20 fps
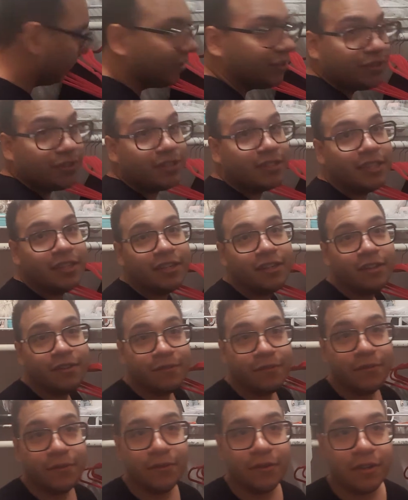not just sitting on the
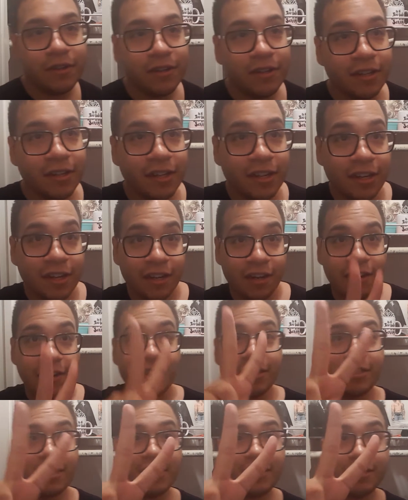floor.
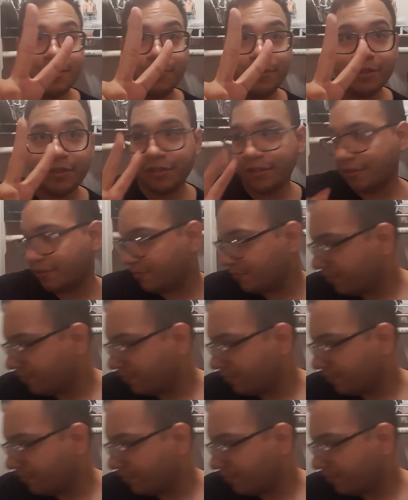Alright, so that's number 2.